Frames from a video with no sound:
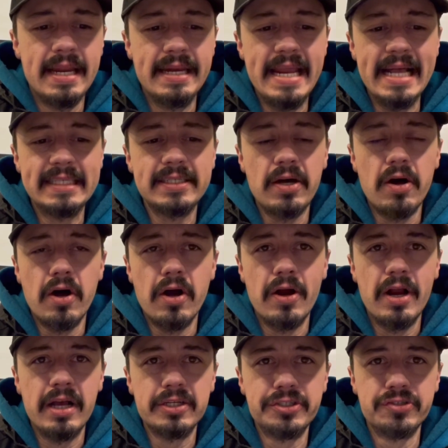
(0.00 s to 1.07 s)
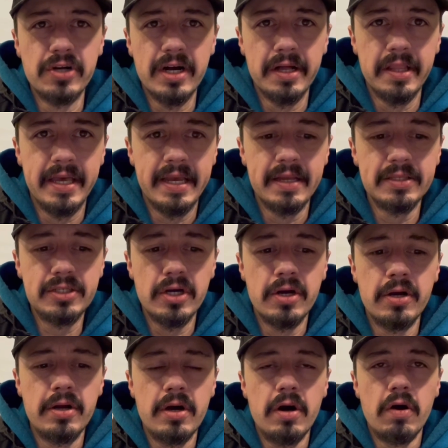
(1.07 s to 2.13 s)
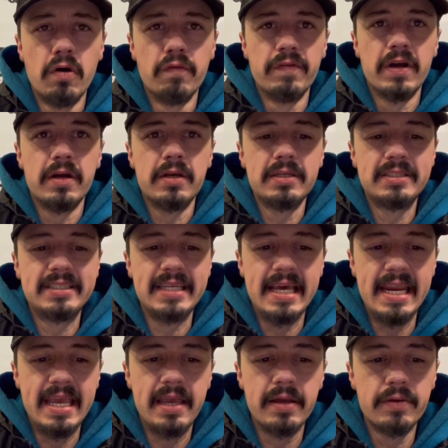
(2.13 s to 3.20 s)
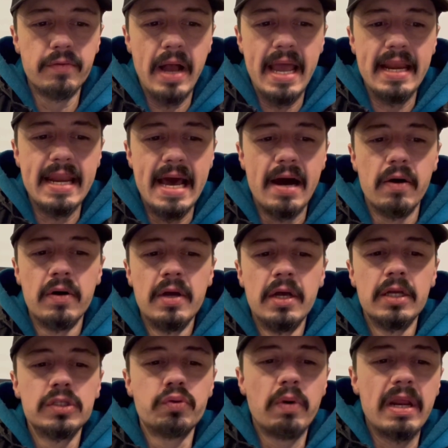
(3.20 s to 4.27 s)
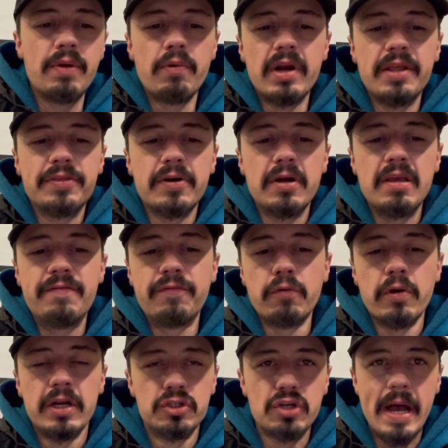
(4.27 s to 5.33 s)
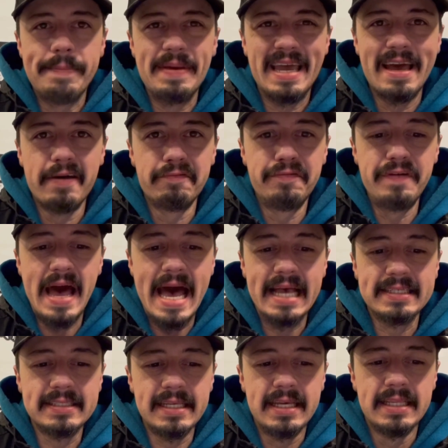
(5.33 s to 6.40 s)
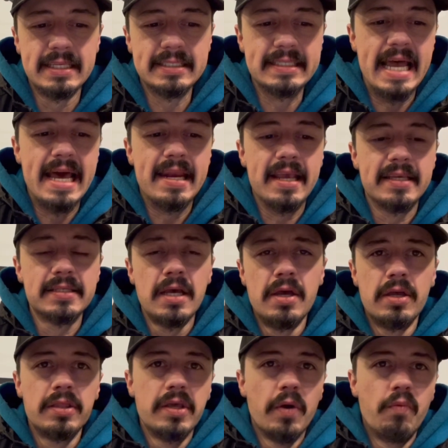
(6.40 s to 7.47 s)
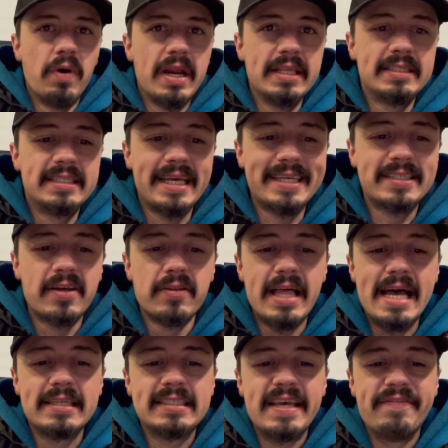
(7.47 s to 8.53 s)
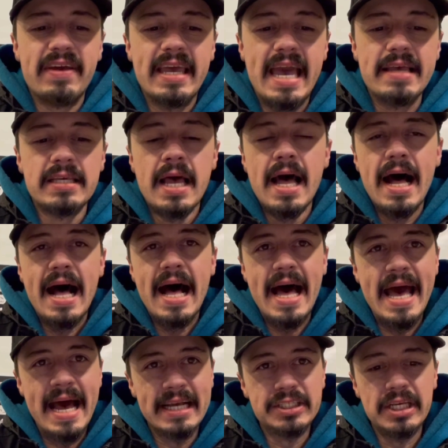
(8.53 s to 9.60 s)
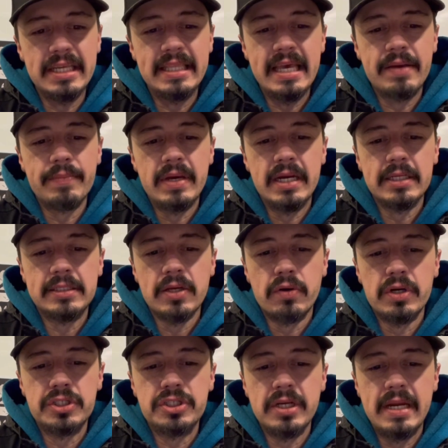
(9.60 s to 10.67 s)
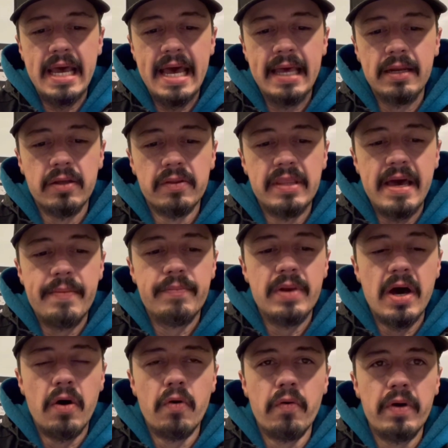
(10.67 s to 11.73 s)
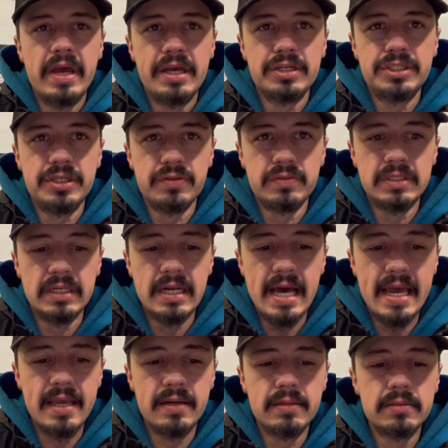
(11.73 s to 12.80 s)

Nets are struggling. Turnover City right now. 21-34 and dropping fast in the standings. They're 1-6 their last seven games. I actually think Minnesota should handle them no issue tonight.